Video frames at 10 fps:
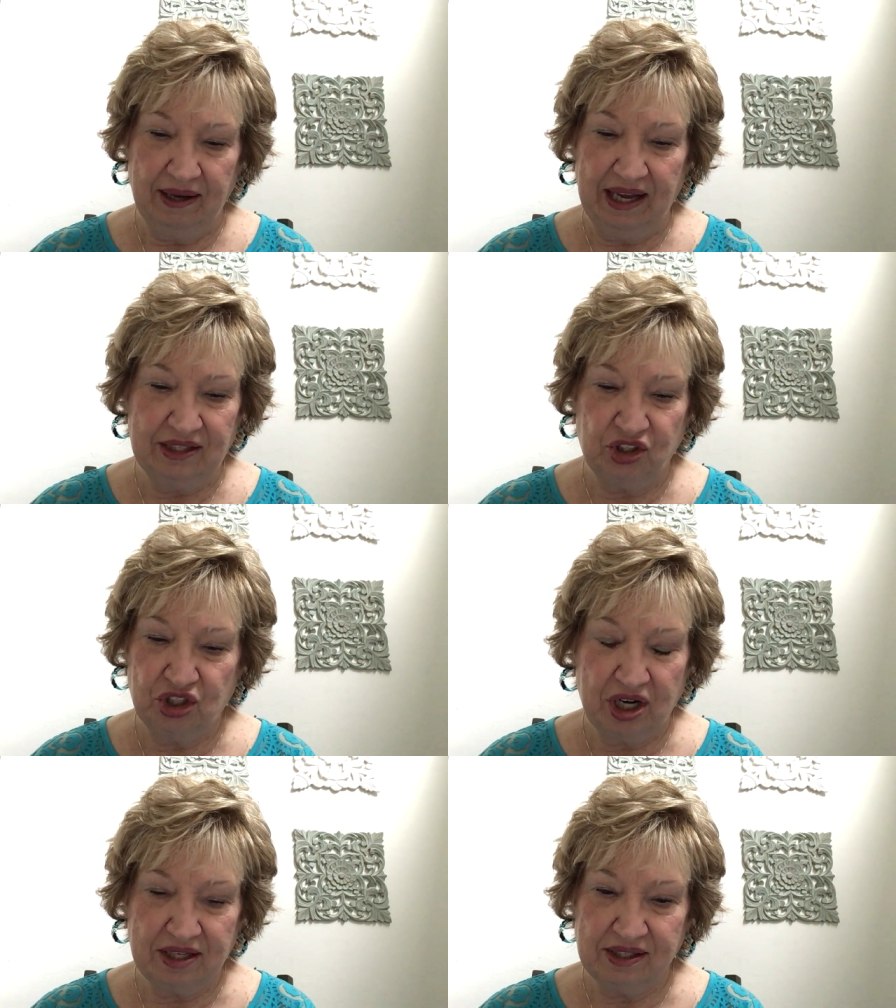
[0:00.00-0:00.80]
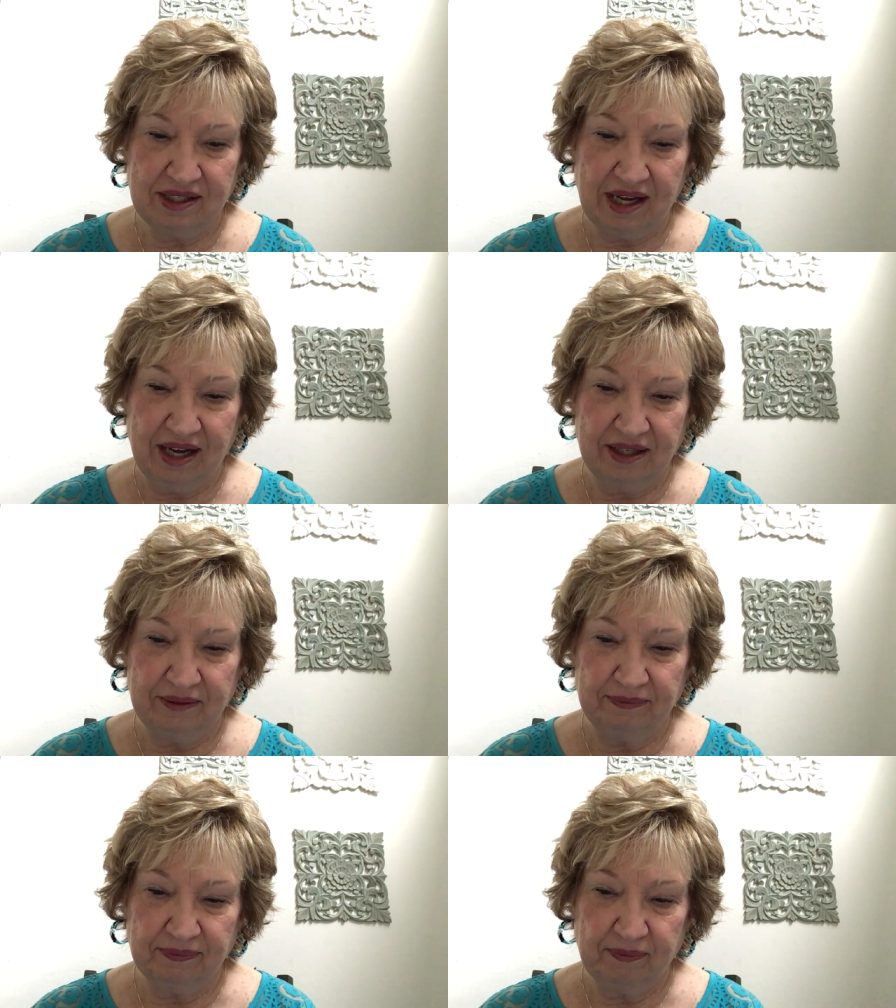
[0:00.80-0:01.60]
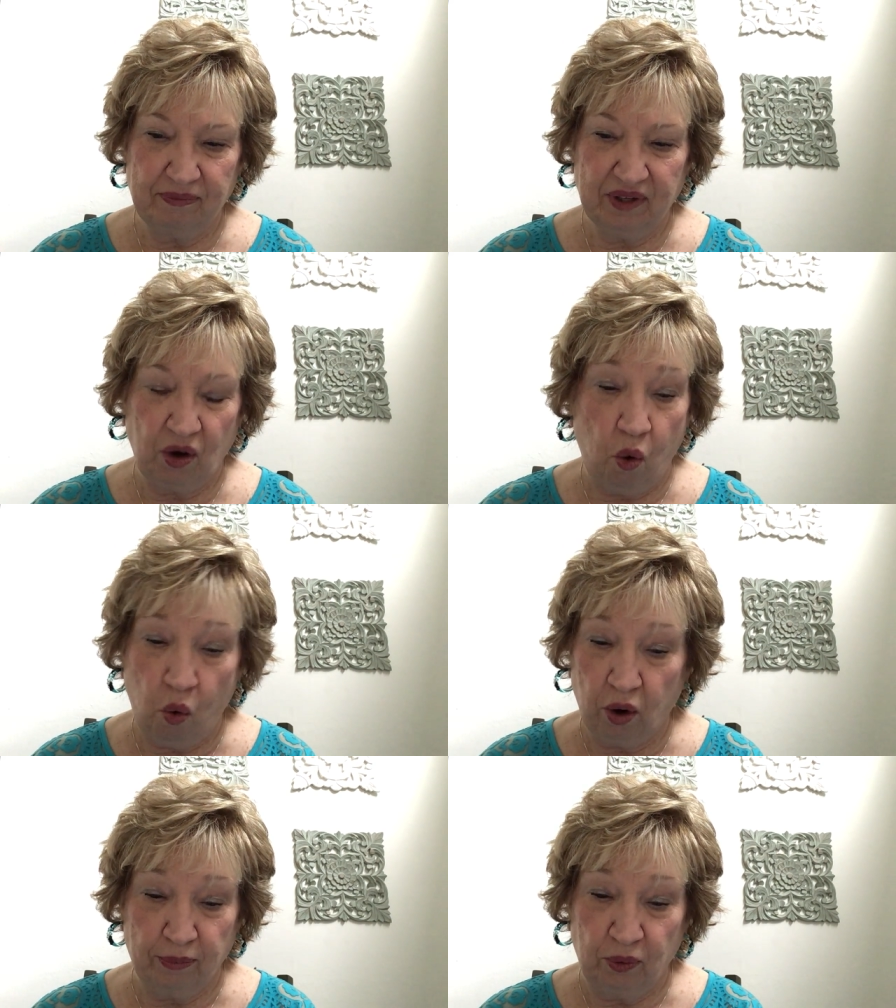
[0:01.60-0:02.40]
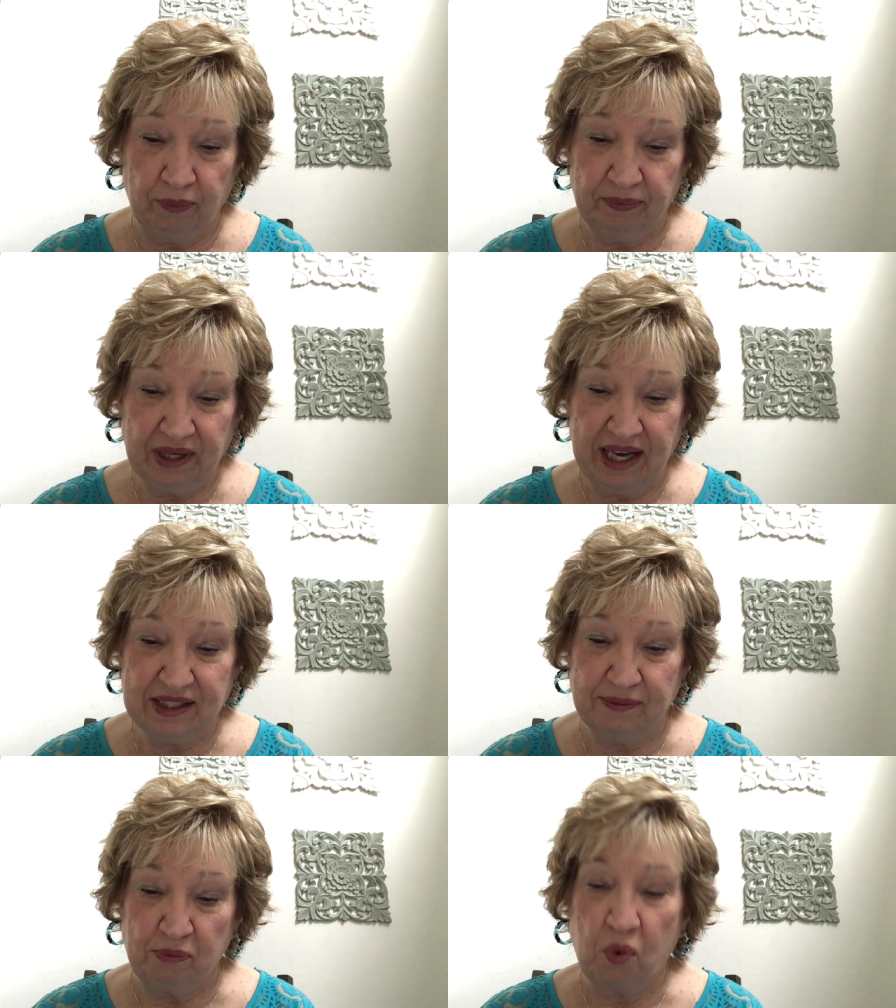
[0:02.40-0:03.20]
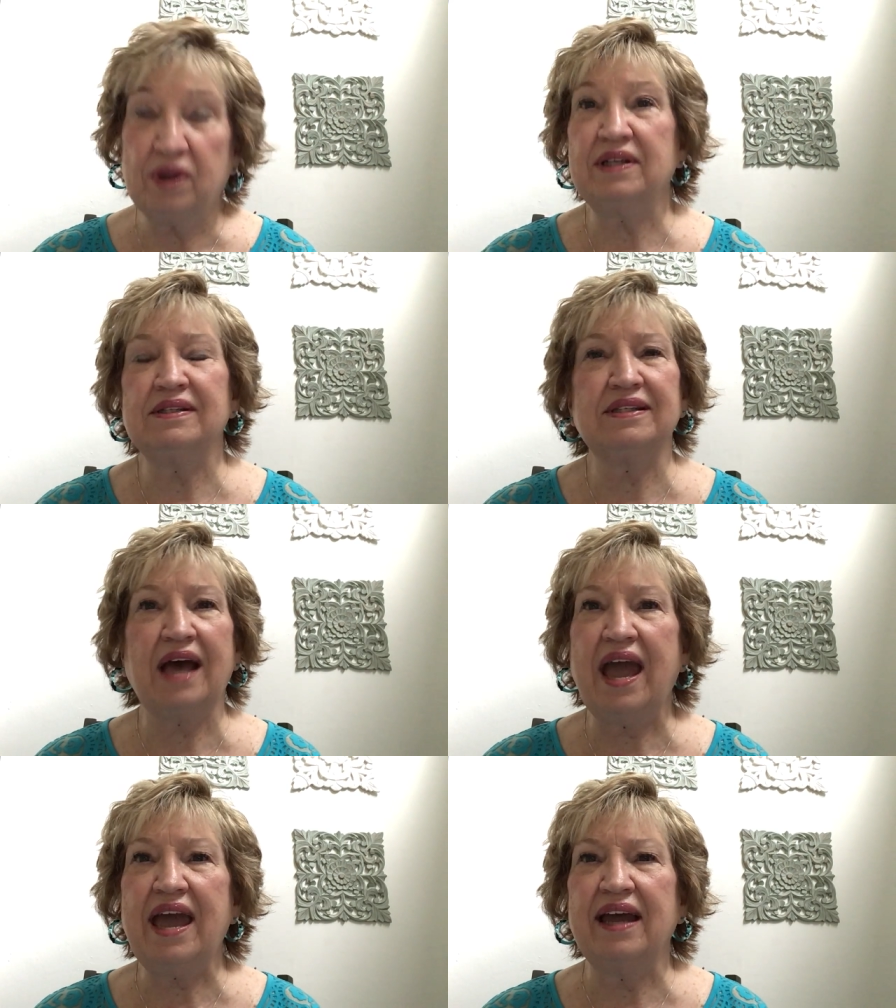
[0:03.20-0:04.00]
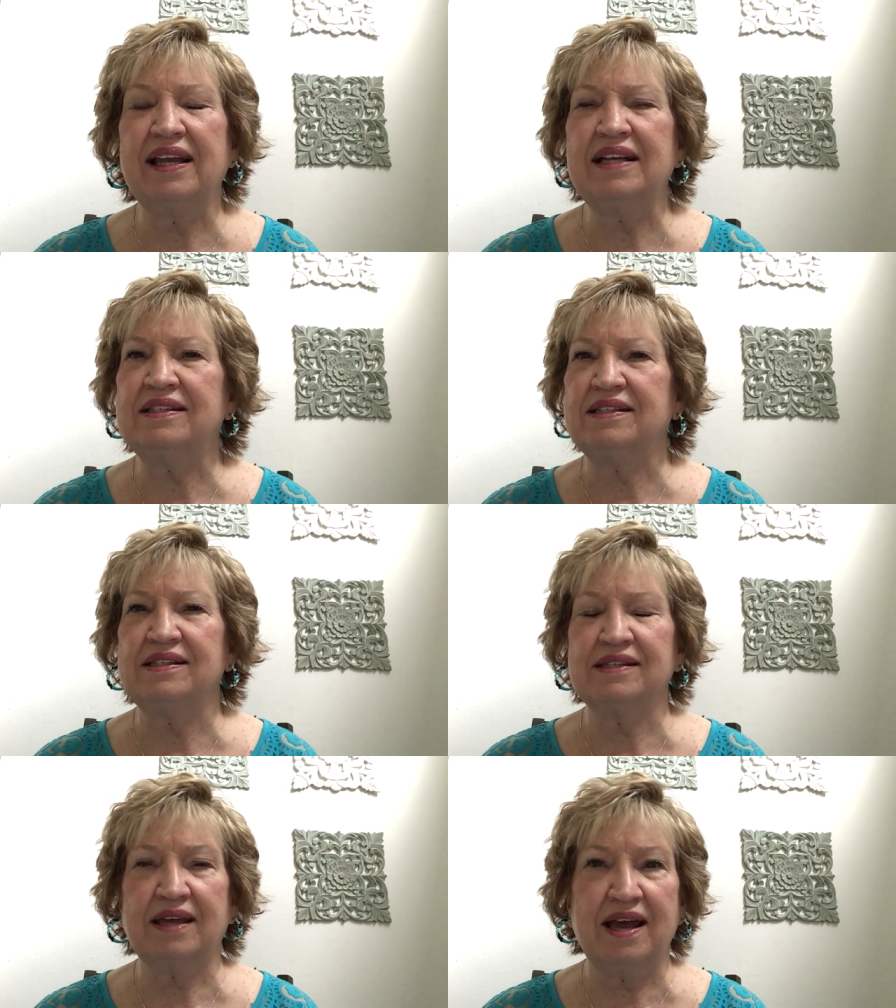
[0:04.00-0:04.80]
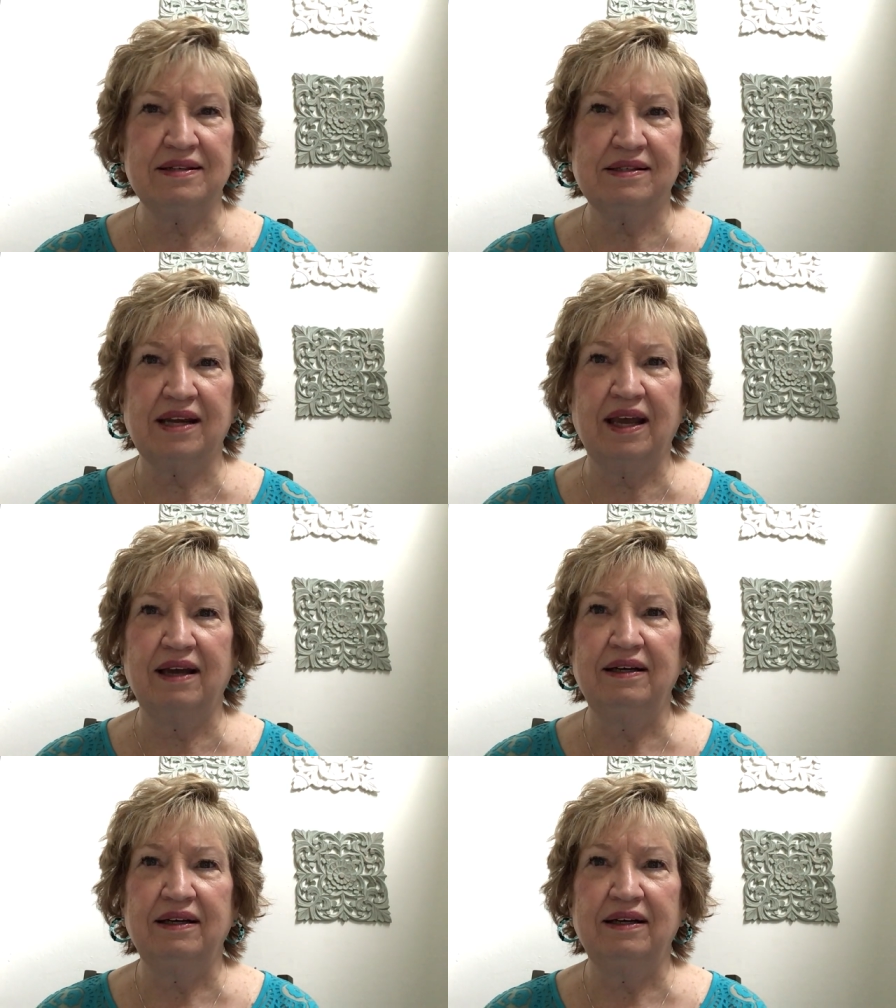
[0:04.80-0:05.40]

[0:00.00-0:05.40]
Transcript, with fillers: it's just um, horrible. It's more than sad, it's disgusting.